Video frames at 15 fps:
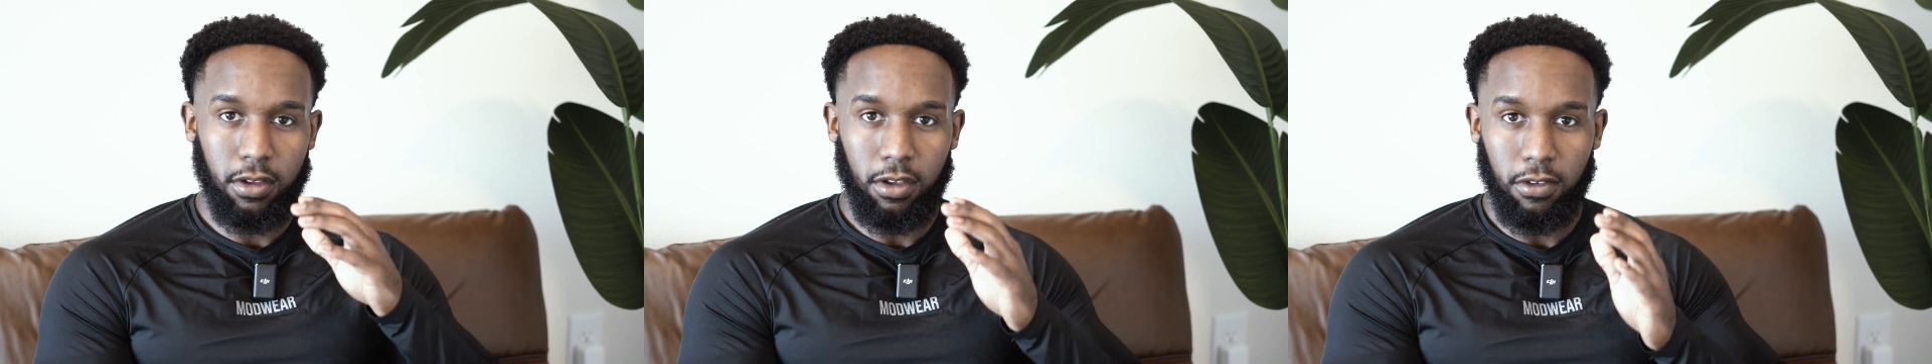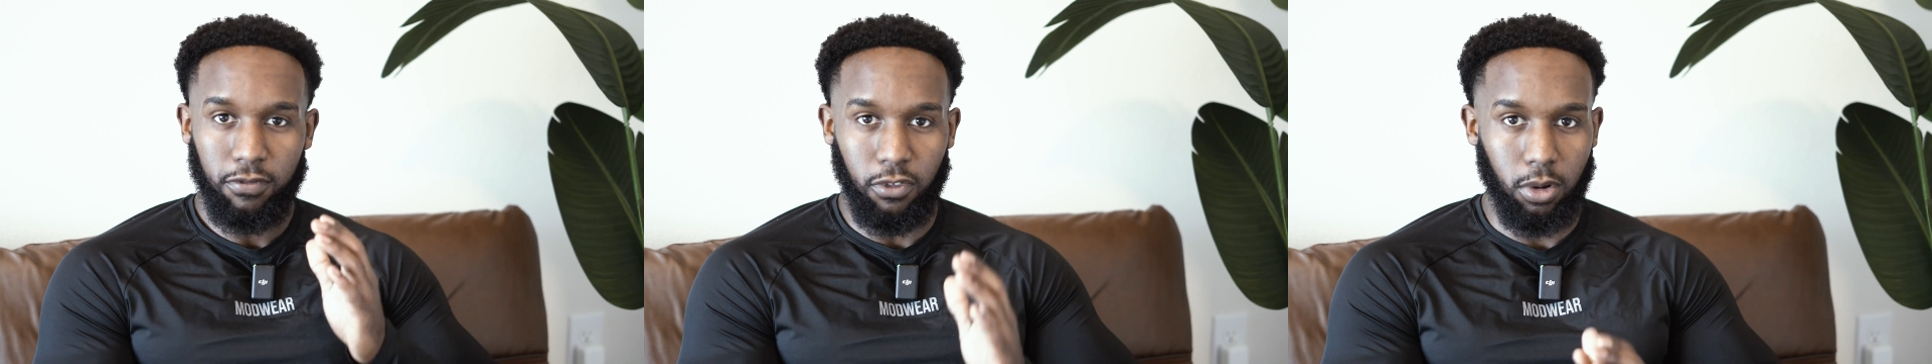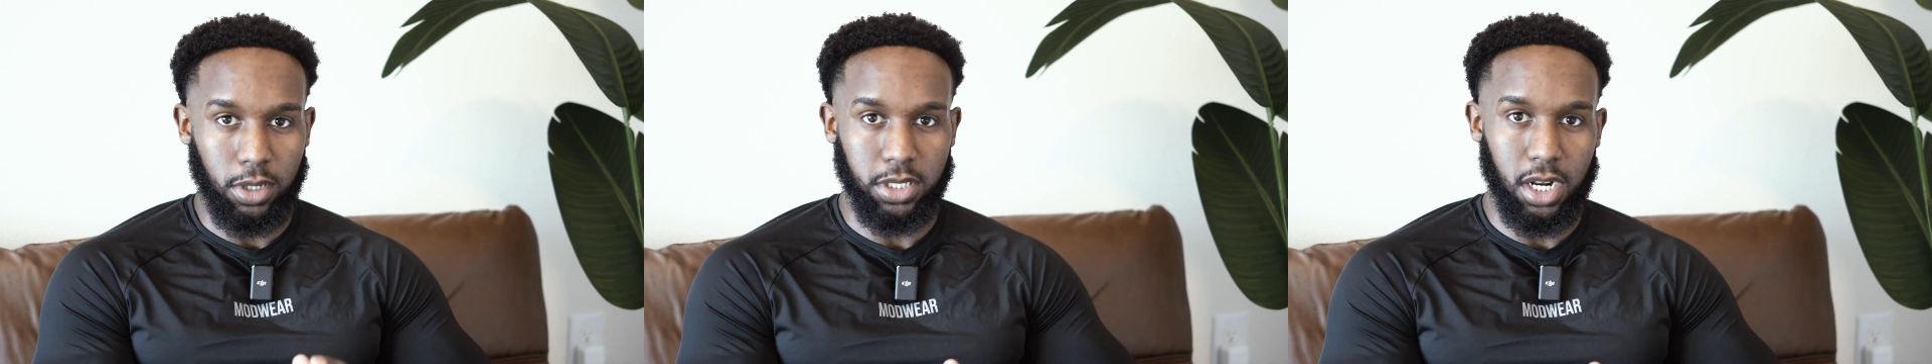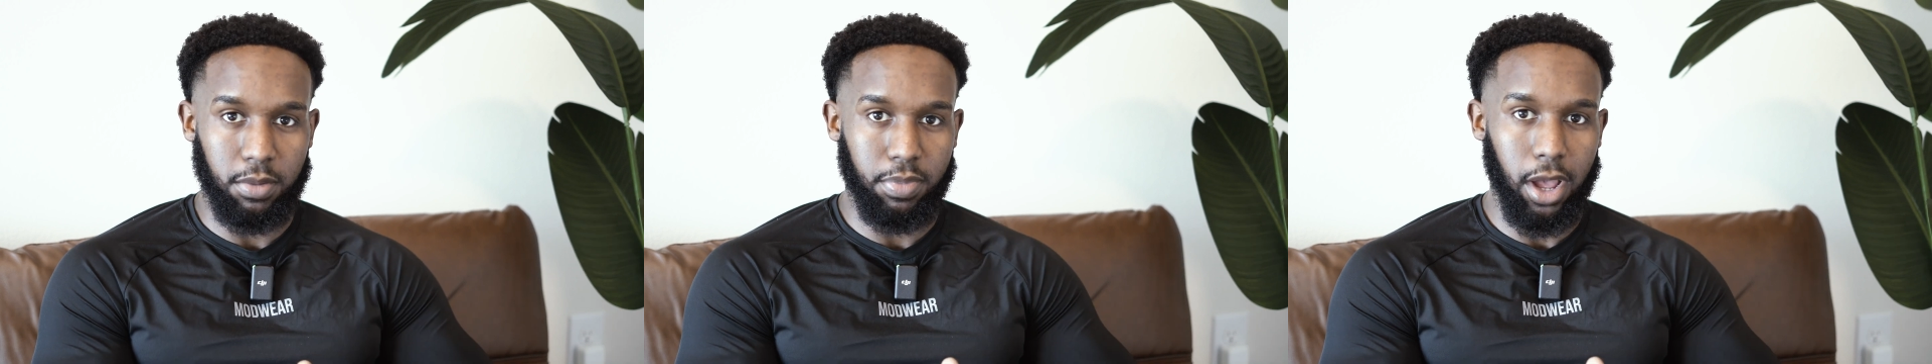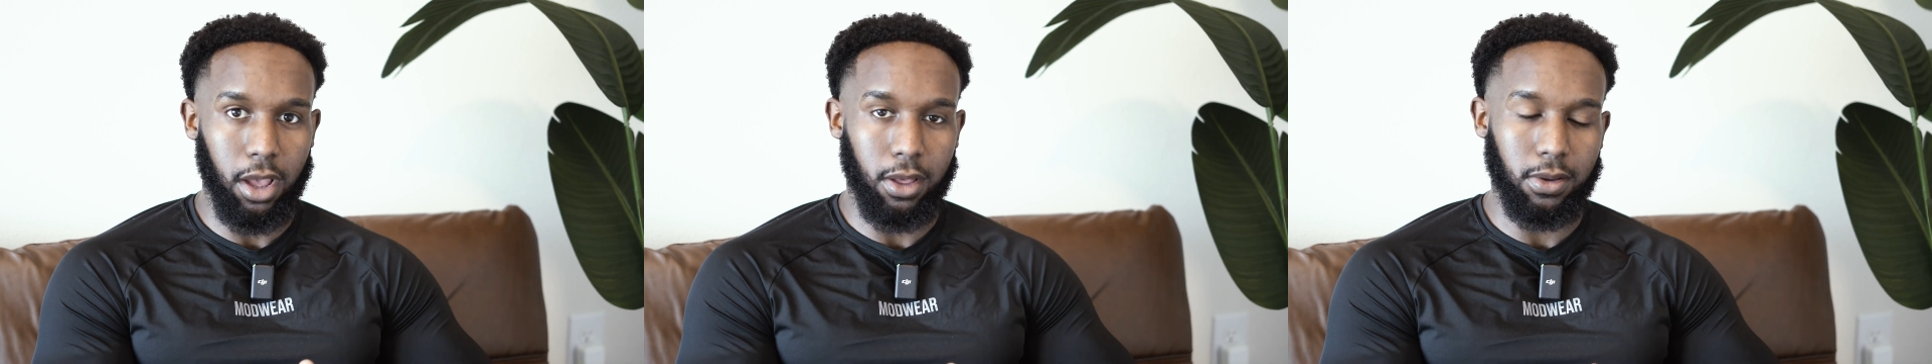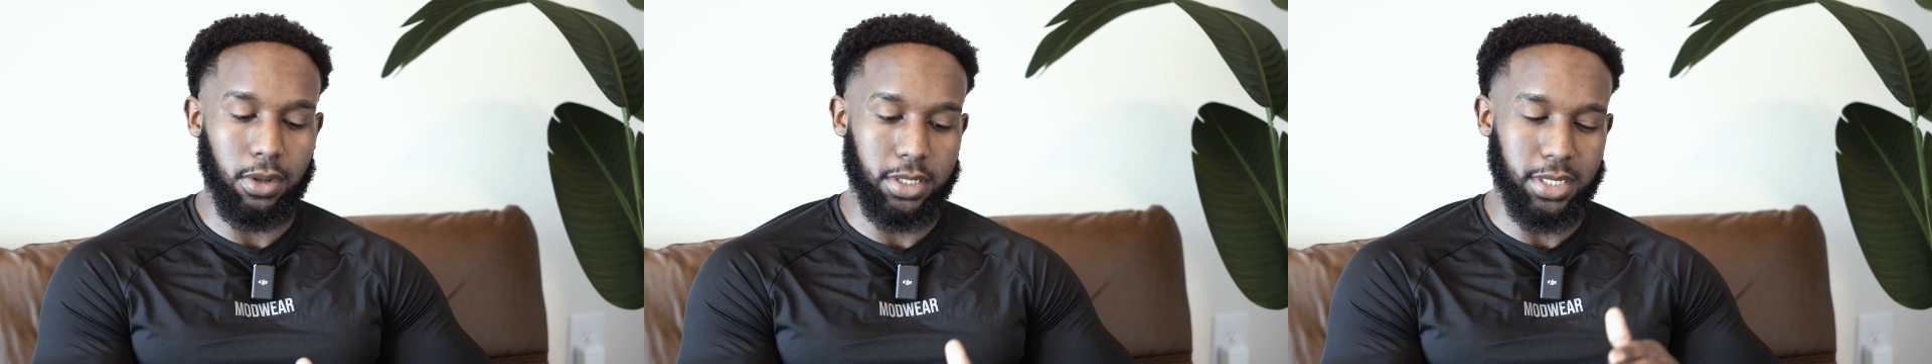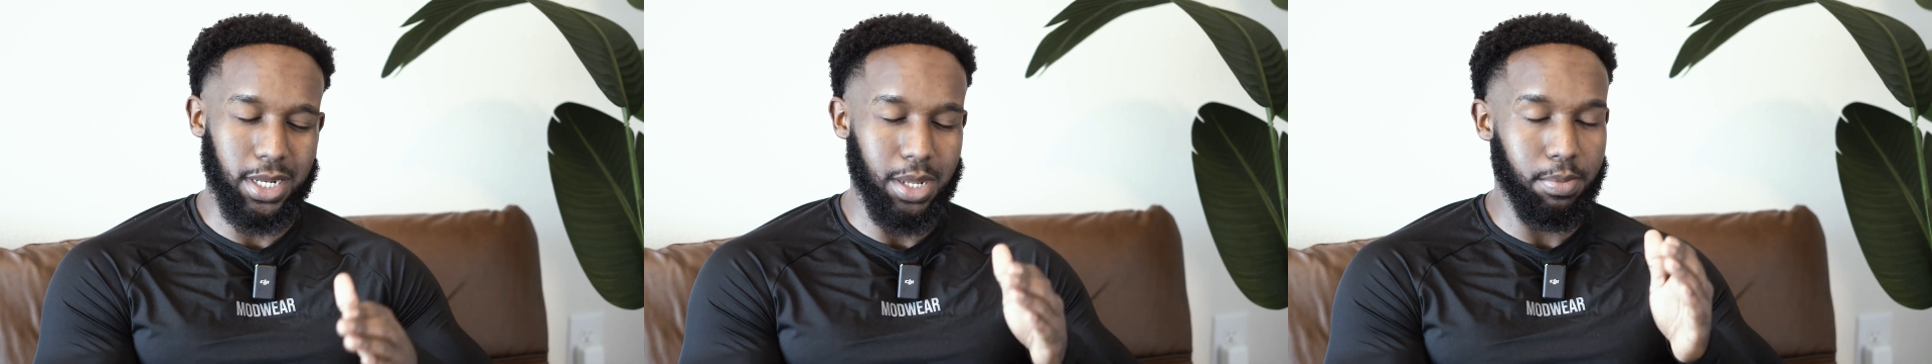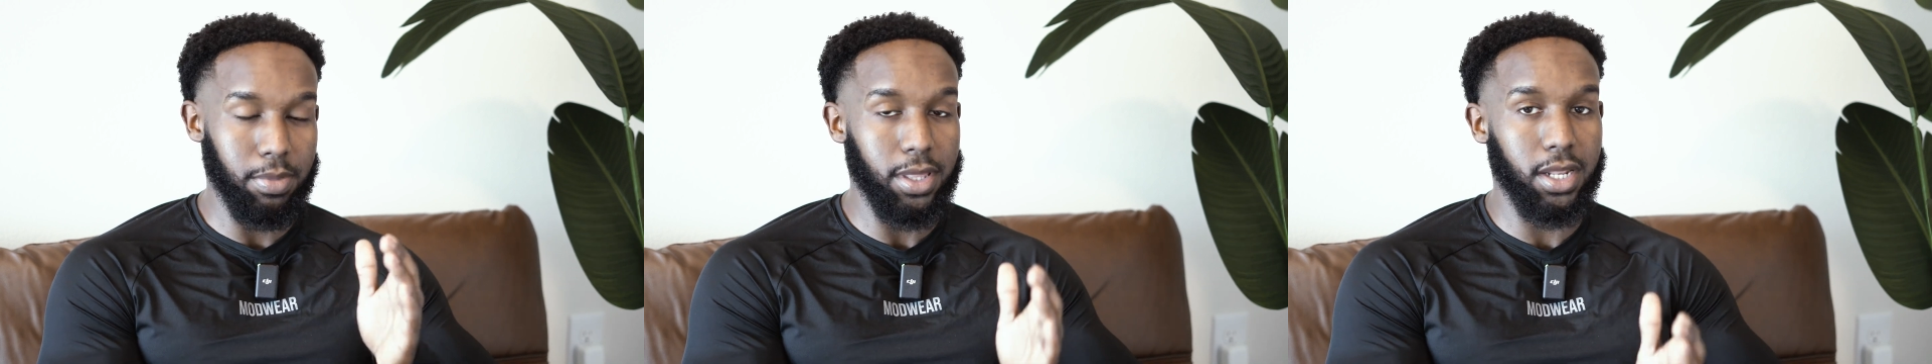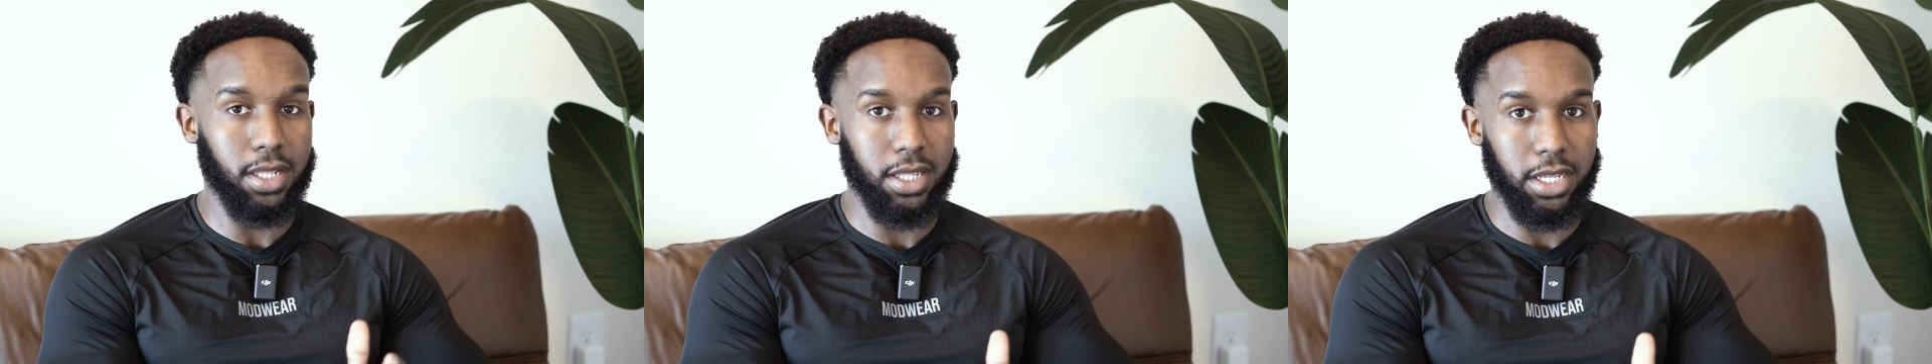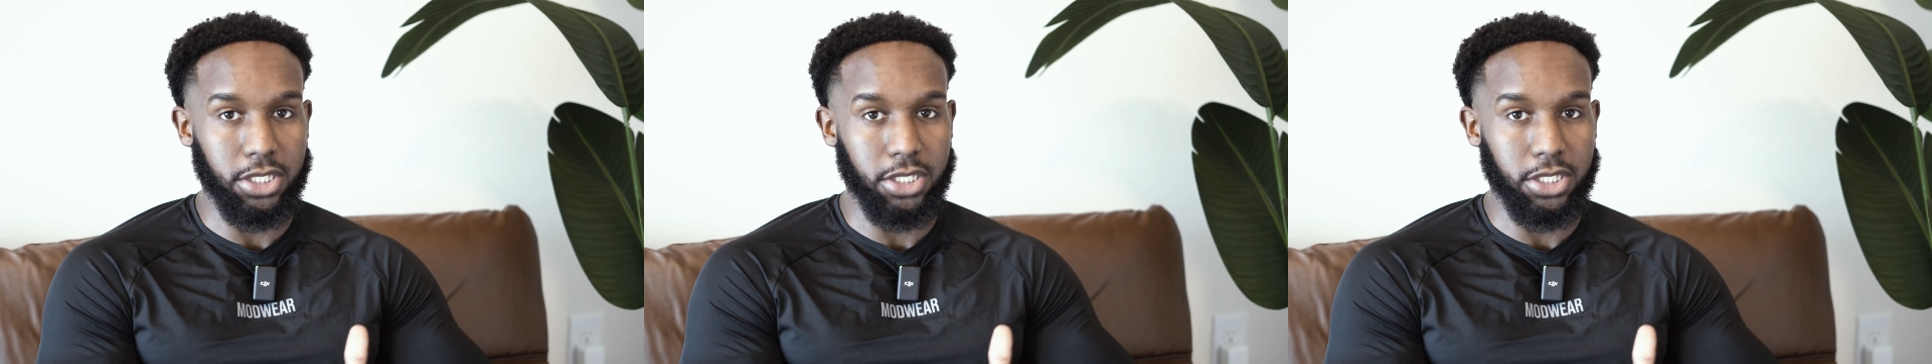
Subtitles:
focus on the pike holds and immediately